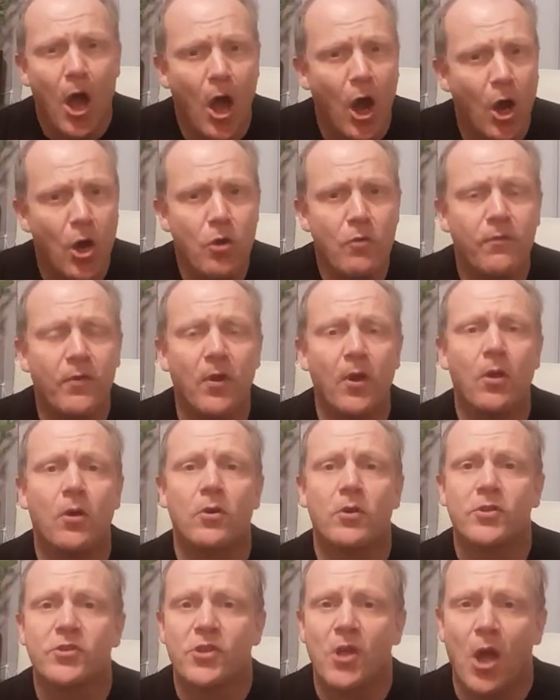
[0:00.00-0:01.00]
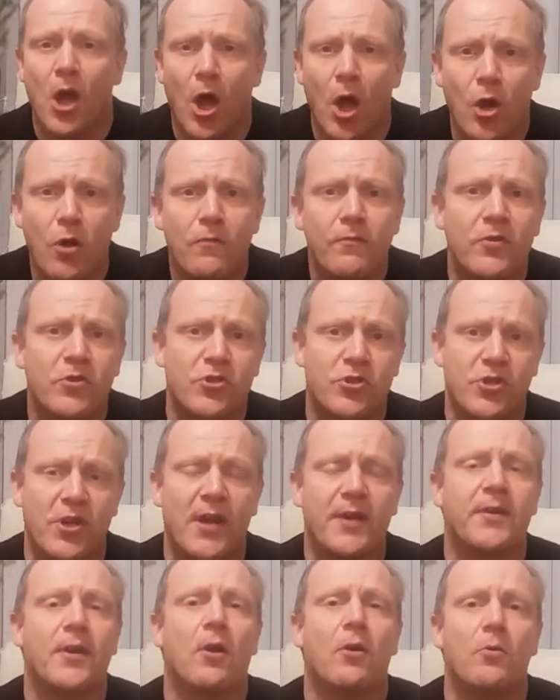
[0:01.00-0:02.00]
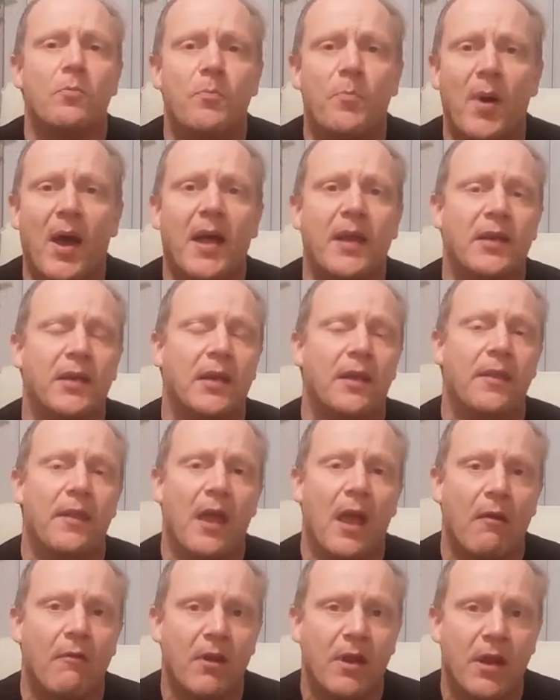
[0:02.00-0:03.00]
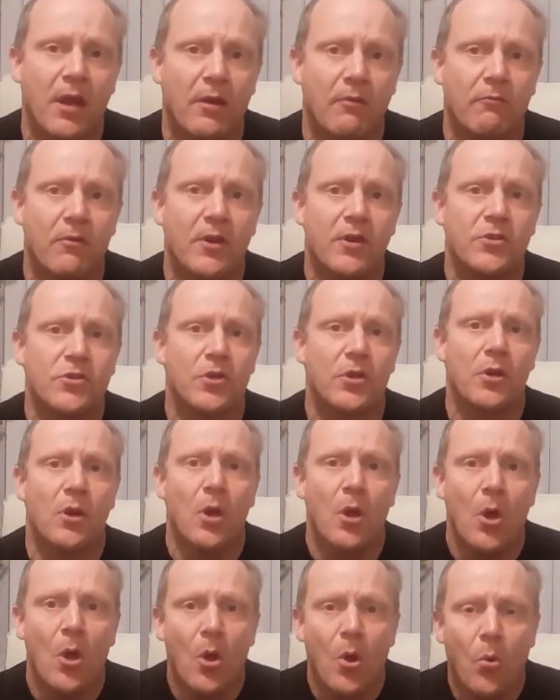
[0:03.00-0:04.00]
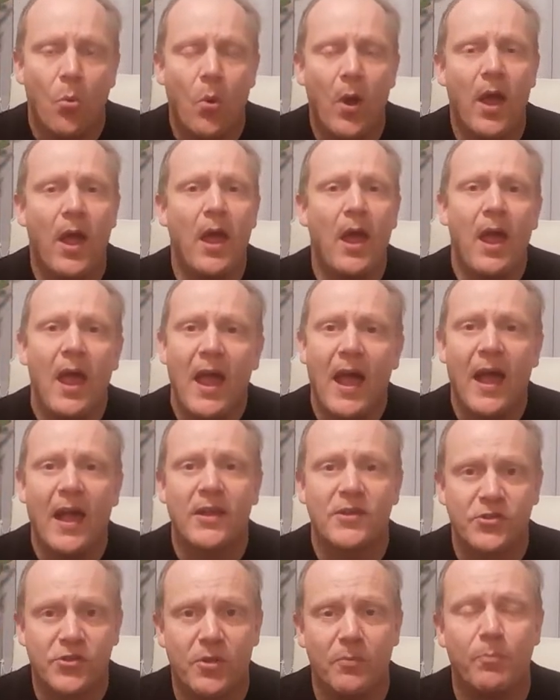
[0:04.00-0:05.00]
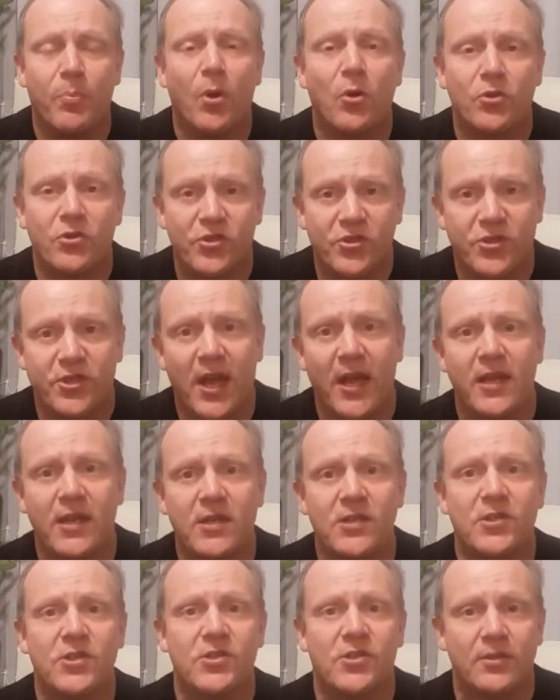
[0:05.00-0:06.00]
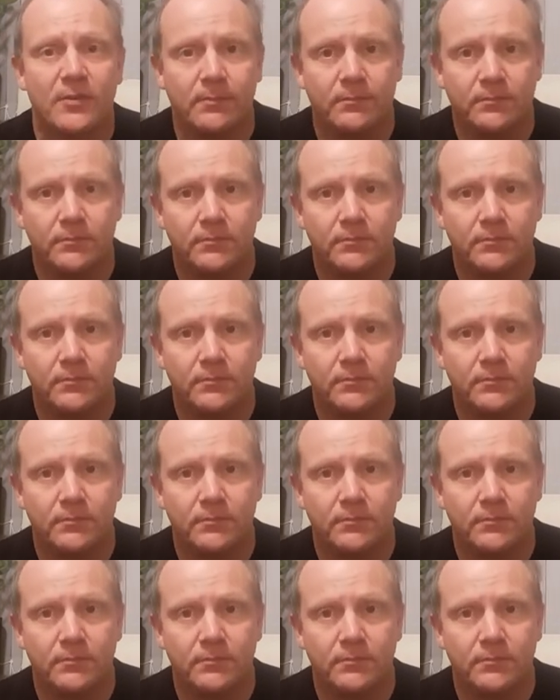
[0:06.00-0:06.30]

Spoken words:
overlooked, overshadowed battle in the Arakan region, where, as the book states,